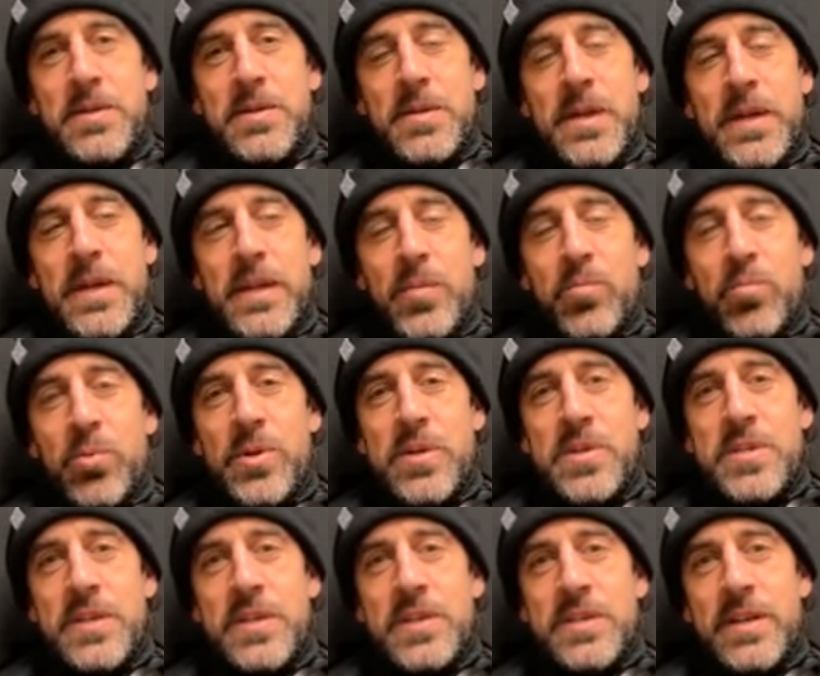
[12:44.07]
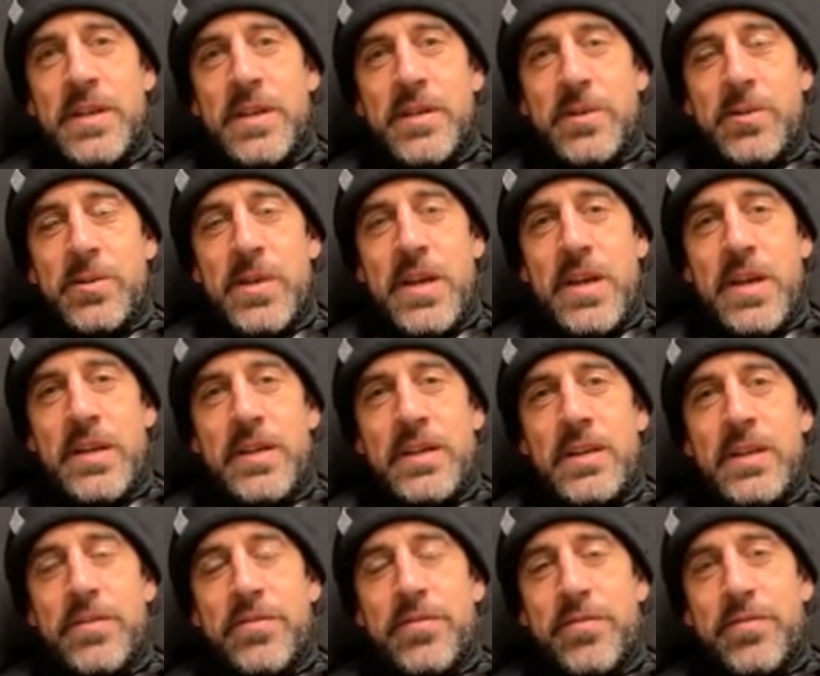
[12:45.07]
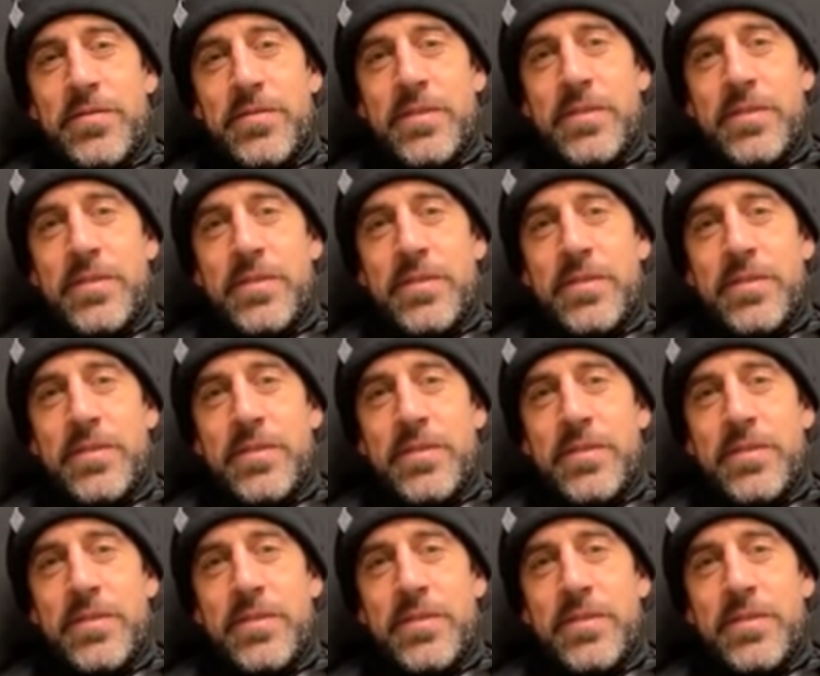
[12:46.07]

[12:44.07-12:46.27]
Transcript: like in the preseason, I'll do that if